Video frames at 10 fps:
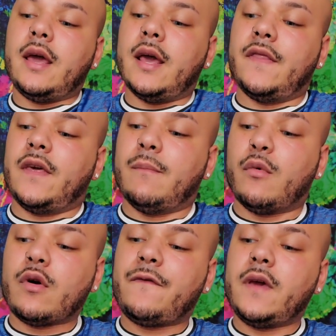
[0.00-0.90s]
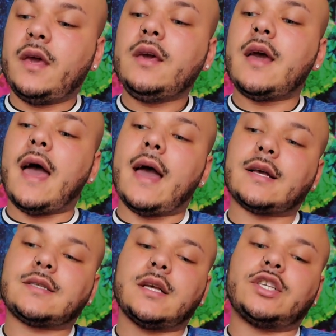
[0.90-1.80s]
in the Morphe
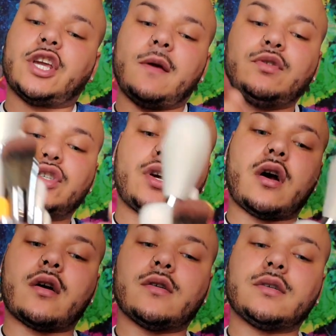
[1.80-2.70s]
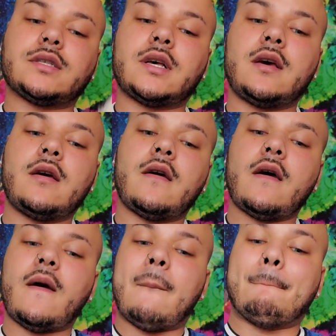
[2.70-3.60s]
X James Charles
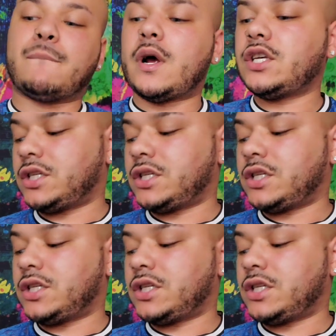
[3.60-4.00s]
brush